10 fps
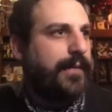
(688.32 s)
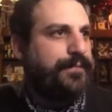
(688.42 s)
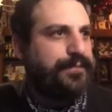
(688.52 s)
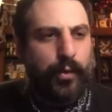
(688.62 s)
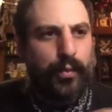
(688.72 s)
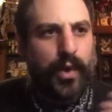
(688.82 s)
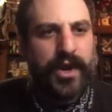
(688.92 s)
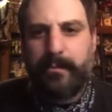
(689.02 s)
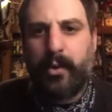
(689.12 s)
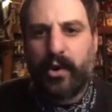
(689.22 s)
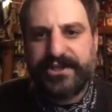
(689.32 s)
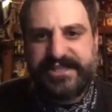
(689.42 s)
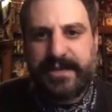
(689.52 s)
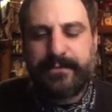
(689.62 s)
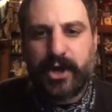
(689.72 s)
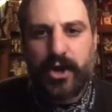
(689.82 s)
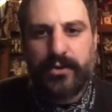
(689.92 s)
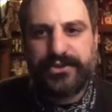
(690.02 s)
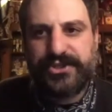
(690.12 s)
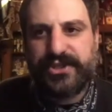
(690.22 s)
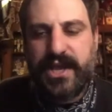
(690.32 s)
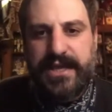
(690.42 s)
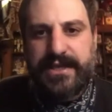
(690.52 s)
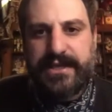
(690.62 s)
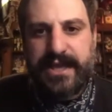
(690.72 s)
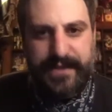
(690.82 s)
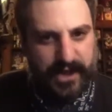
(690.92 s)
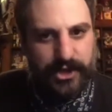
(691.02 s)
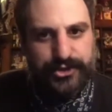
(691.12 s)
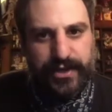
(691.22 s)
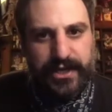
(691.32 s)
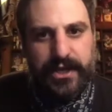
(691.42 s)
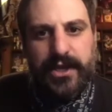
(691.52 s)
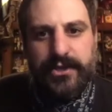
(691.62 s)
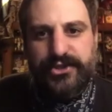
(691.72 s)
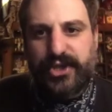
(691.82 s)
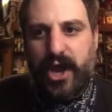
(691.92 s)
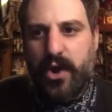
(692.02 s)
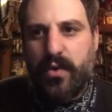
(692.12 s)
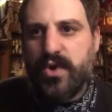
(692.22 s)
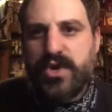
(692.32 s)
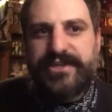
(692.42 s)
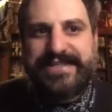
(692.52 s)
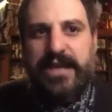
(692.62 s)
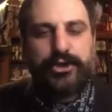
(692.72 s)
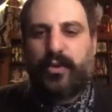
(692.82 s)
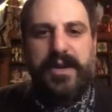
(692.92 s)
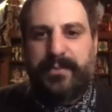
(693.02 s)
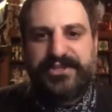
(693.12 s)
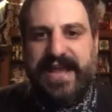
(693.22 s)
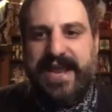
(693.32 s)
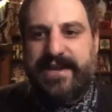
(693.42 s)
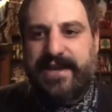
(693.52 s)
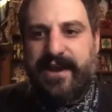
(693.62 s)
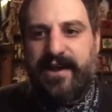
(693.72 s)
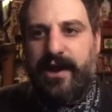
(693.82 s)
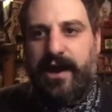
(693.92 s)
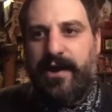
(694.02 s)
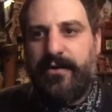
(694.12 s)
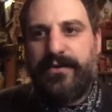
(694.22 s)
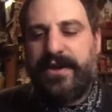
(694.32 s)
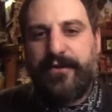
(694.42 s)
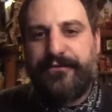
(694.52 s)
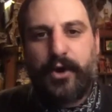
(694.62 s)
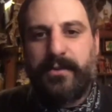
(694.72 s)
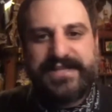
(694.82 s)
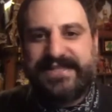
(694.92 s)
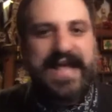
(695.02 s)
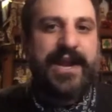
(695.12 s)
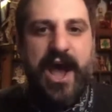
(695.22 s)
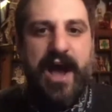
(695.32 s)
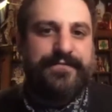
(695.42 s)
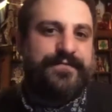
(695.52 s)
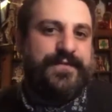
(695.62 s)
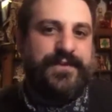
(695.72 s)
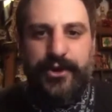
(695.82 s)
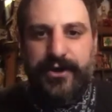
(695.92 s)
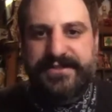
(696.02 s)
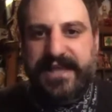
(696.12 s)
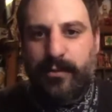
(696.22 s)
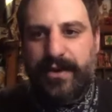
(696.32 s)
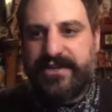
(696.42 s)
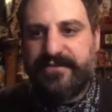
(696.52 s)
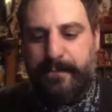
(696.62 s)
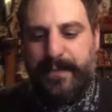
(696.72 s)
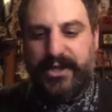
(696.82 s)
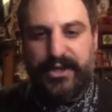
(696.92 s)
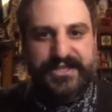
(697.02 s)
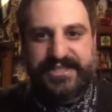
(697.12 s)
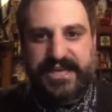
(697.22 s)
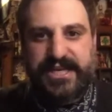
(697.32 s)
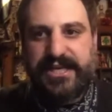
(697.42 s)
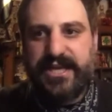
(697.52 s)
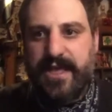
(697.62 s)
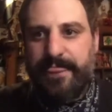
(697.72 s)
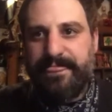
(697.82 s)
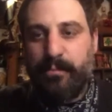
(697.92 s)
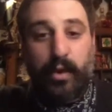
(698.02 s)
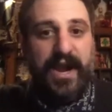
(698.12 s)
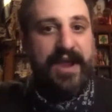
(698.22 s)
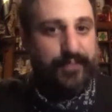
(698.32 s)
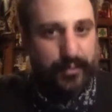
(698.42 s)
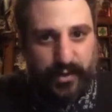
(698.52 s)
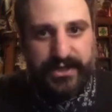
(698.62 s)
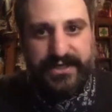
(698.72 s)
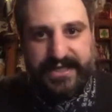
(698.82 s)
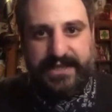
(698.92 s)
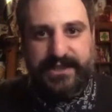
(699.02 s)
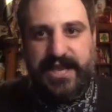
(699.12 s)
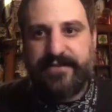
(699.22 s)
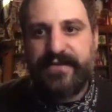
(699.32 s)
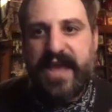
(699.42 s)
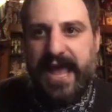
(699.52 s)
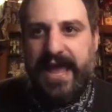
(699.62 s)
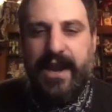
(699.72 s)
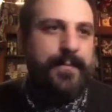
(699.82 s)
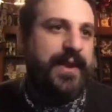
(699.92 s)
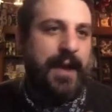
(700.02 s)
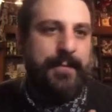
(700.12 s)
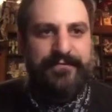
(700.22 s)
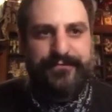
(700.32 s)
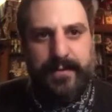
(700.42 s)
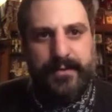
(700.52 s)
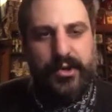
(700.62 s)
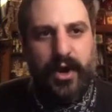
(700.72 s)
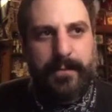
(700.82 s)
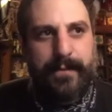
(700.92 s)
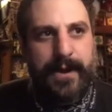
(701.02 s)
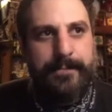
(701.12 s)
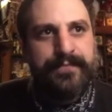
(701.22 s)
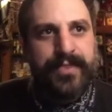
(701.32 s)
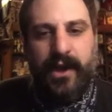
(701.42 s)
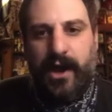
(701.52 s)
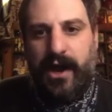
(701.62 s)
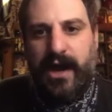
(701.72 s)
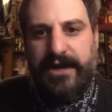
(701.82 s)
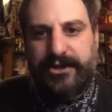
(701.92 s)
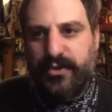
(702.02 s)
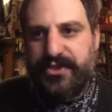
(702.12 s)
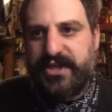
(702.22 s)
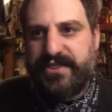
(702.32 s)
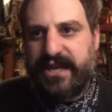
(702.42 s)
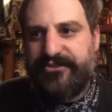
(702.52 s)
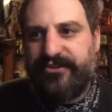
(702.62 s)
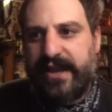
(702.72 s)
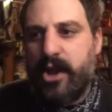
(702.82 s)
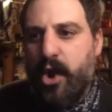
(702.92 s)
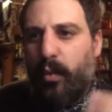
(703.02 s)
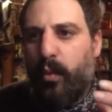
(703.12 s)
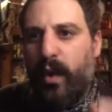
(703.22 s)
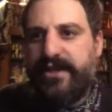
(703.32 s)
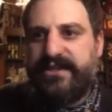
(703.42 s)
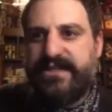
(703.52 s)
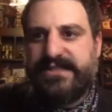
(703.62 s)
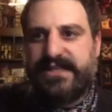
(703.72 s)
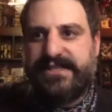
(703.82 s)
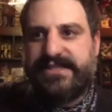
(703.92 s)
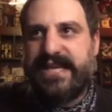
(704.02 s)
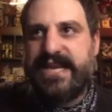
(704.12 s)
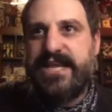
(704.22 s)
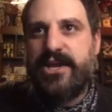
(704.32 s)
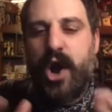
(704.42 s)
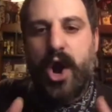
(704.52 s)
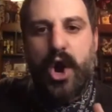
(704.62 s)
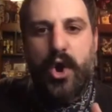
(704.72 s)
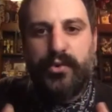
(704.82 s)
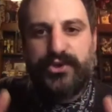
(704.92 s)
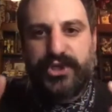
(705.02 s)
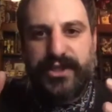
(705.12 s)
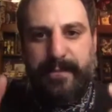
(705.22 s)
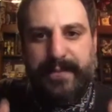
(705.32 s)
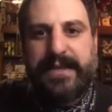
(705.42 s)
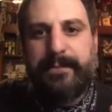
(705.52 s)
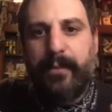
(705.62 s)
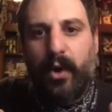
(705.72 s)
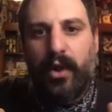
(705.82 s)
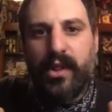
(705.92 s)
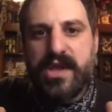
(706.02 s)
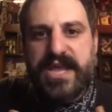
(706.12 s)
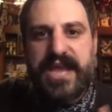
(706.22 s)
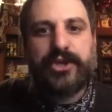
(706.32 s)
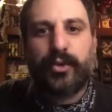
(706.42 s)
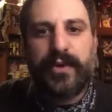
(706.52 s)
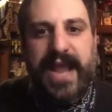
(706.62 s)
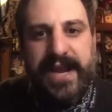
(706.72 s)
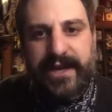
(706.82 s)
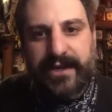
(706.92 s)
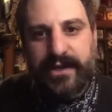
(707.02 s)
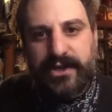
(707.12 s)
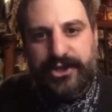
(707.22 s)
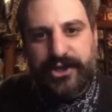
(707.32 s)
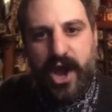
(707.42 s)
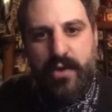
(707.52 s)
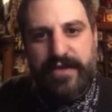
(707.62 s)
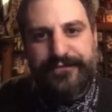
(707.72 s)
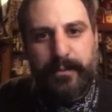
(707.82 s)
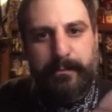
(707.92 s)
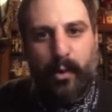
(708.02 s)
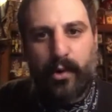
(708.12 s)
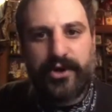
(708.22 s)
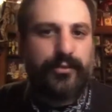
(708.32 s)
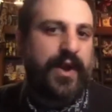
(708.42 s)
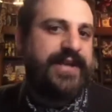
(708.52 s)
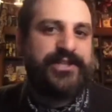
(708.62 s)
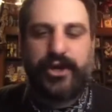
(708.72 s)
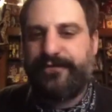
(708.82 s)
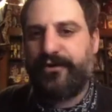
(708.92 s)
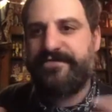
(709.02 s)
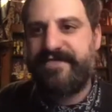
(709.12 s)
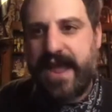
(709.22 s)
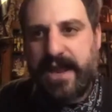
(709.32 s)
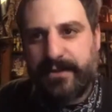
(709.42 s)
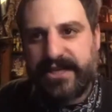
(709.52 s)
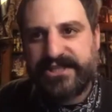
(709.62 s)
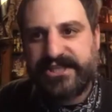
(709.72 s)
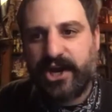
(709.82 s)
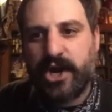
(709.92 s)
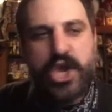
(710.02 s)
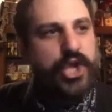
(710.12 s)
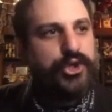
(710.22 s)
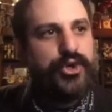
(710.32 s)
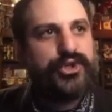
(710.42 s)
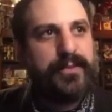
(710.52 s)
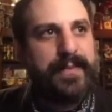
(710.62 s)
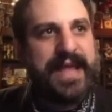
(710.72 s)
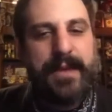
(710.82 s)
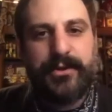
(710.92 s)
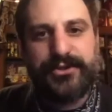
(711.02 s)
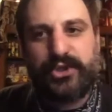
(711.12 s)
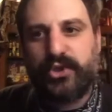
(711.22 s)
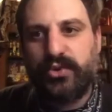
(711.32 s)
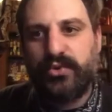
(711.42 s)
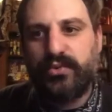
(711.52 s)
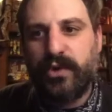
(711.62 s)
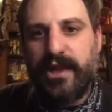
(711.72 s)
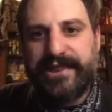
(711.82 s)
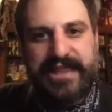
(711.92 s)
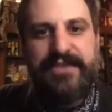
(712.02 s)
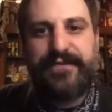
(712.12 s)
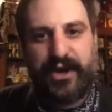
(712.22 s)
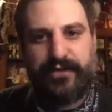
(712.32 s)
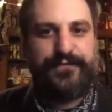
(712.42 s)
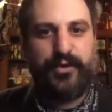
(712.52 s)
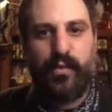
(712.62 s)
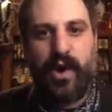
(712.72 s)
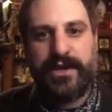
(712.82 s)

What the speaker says: one of the poorest zip codes in the country. So 10 or 20% affordable is not enough. You know what I'm saying? We need to build a city where everyone can live. And I mean, I'm not from New York, but I do think that it's like, what does a city owe to the people it created? If you're born and raised here, if your family is here, you should be able to live here if you want,